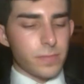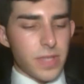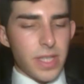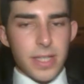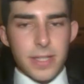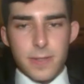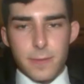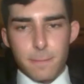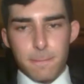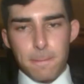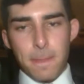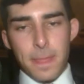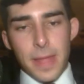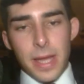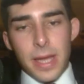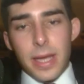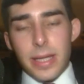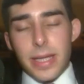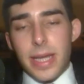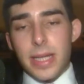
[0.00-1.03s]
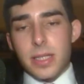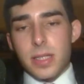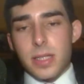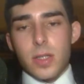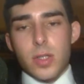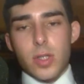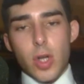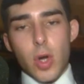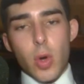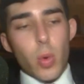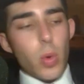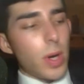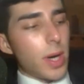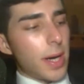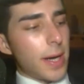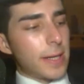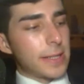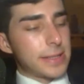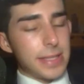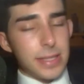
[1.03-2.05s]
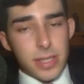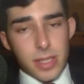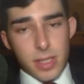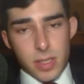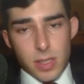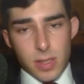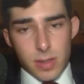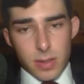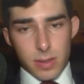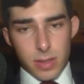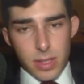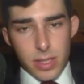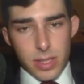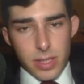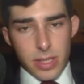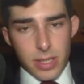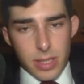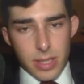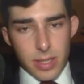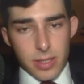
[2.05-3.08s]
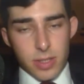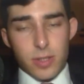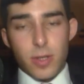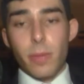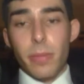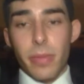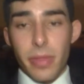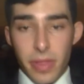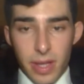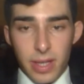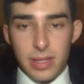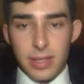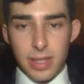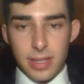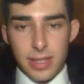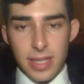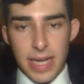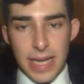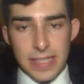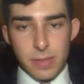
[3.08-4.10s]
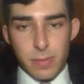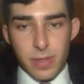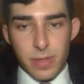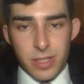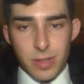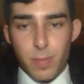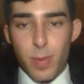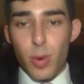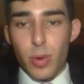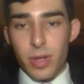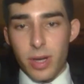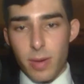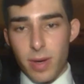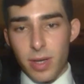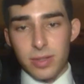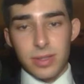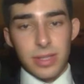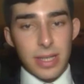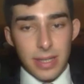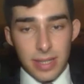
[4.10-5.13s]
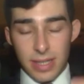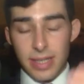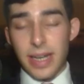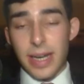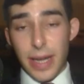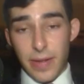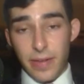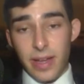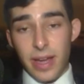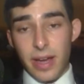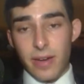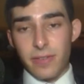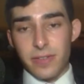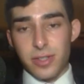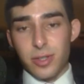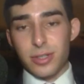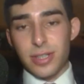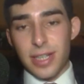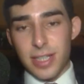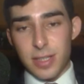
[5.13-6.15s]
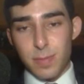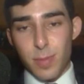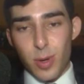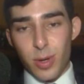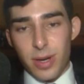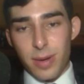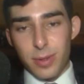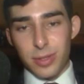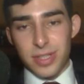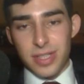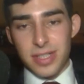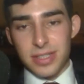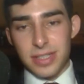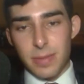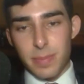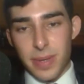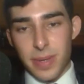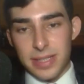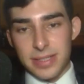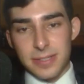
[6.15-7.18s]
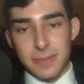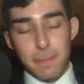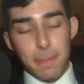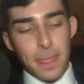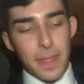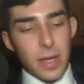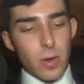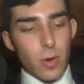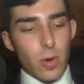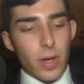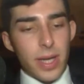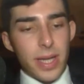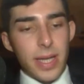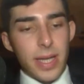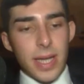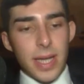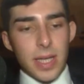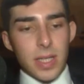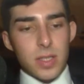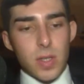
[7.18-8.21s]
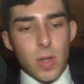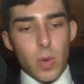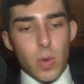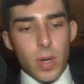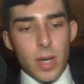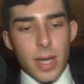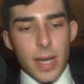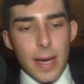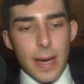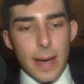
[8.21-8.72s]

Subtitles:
Yes. So this is something that has been spoken about, and I have certainly spoken about this in the past. Okay, so